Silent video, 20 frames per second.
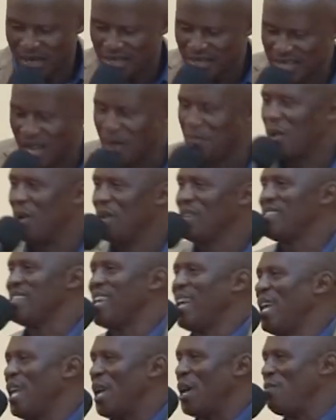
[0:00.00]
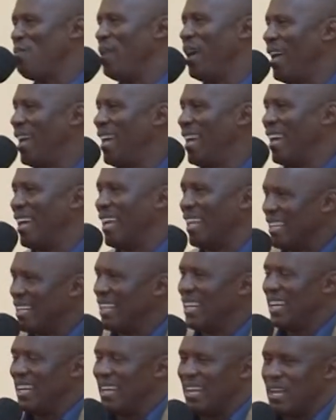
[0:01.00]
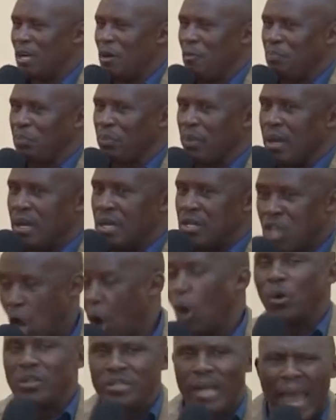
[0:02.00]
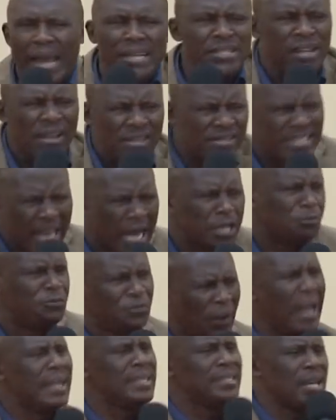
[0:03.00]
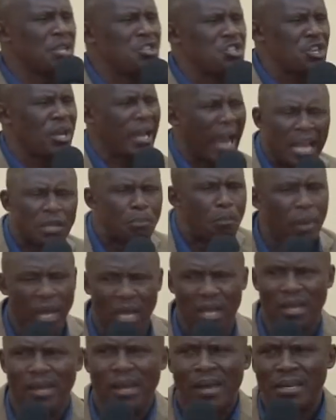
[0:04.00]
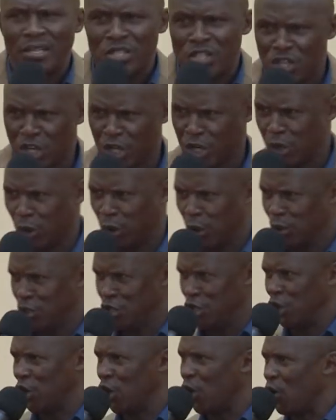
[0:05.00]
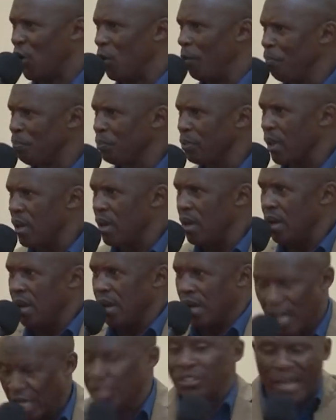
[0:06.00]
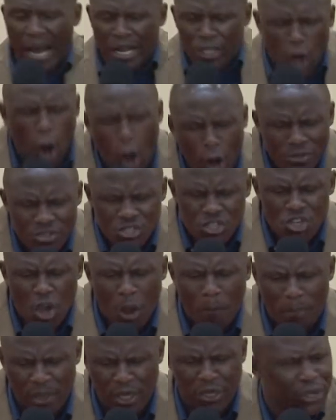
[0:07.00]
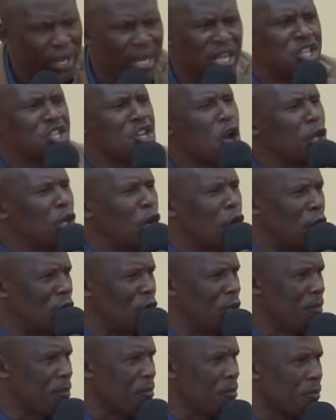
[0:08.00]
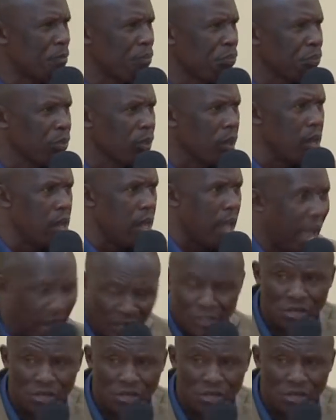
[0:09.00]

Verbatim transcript: Somebody say amen. amen. So a disadvantage can be genealogical. It can also be regional. A